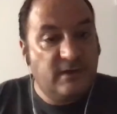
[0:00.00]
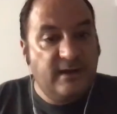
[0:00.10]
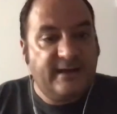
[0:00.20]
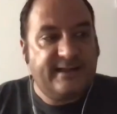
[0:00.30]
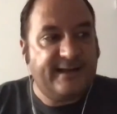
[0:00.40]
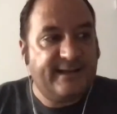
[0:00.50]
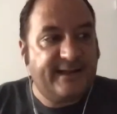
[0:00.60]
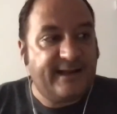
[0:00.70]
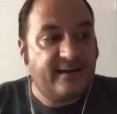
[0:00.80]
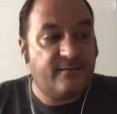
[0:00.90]
And
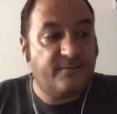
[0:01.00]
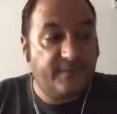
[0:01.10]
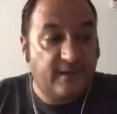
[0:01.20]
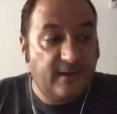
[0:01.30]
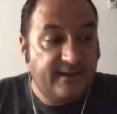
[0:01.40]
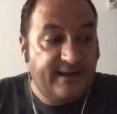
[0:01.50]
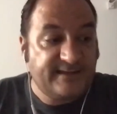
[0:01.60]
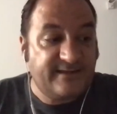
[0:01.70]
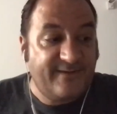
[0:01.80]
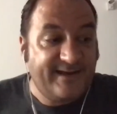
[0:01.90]
there
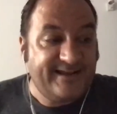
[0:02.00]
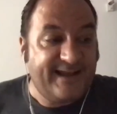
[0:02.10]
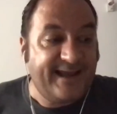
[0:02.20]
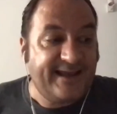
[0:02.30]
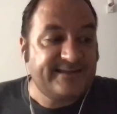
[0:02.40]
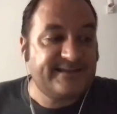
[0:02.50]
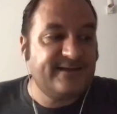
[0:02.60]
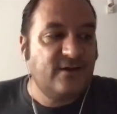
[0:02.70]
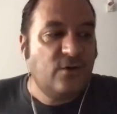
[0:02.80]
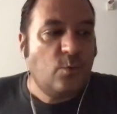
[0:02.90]
is a very nice
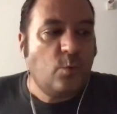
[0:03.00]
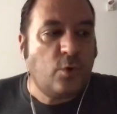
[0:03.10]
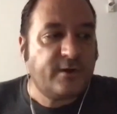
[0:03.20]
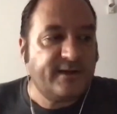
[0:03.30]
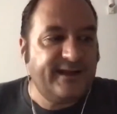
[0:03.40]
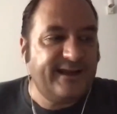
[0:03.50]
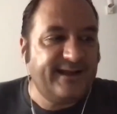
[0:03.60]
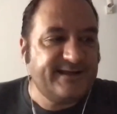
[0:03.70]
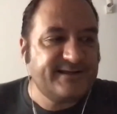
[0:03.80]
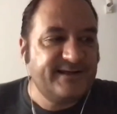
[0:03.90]
word in
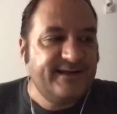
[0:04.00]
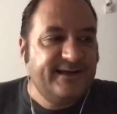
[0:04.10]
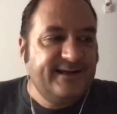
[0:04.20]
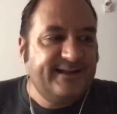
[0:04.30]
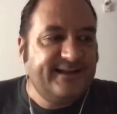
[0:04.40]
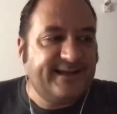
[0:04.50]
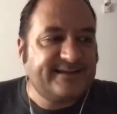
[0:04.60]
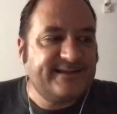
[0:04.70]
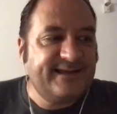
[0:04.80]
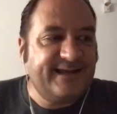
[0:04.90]
English, that's
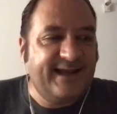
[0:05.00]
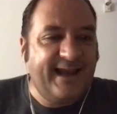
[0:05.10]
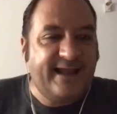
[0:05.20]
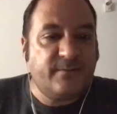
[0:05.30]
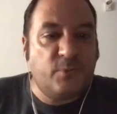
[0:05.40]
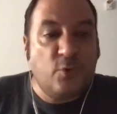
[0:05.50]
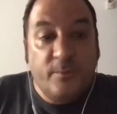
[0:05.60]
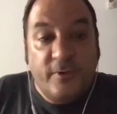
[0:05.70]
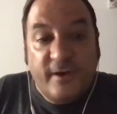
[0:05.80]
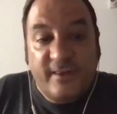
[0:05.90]
the late
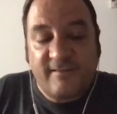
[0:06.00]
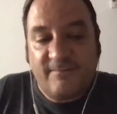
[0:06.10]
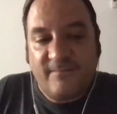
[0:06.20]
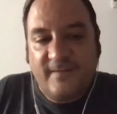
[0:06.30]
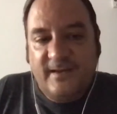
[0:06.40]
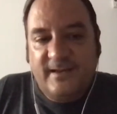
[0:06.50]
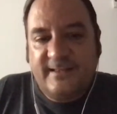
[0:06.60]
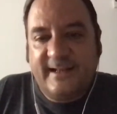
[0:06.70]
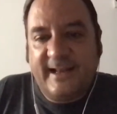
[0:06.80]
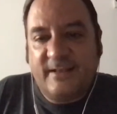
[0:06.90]
bloomers.
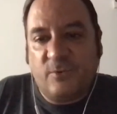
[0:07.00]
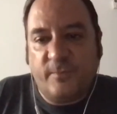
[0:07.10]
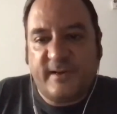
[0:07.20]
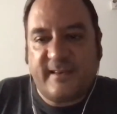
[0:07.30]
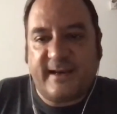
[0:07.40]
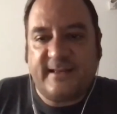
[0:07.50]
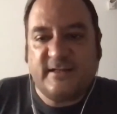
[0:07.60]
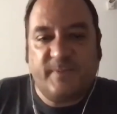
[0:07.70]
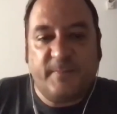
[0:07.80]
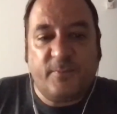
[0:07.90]
The late bloomers are
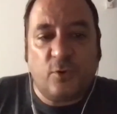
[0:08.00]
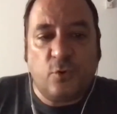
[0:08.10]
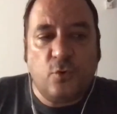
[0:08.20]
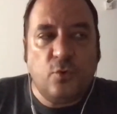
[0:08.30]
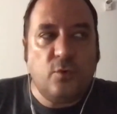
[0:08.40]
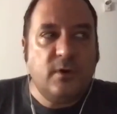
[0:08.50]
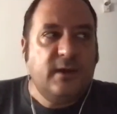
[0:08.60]
these people who,